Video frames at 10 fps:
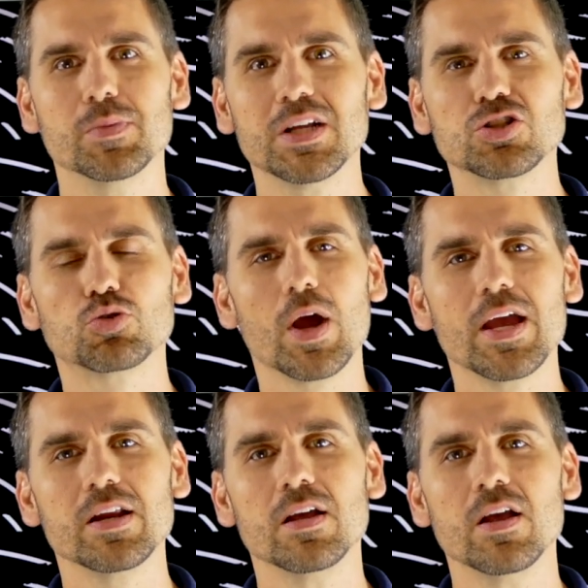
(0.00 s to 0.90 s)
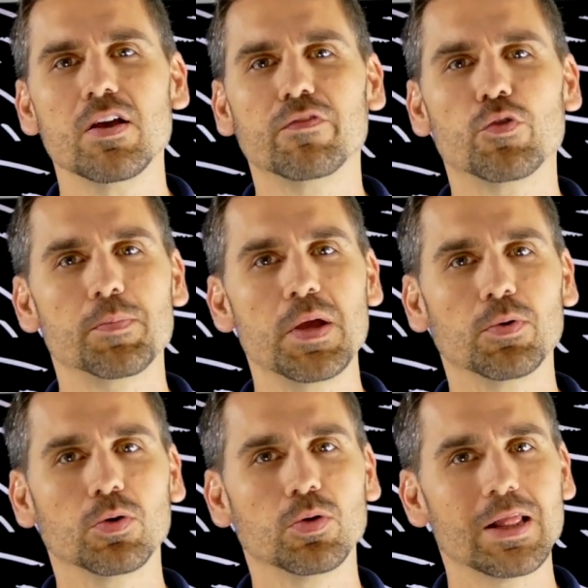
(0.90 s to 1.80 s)
And it's great for
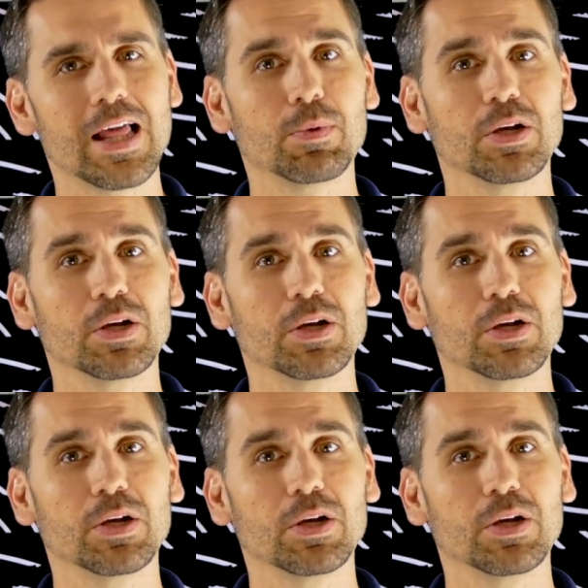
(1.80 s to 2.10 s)
people like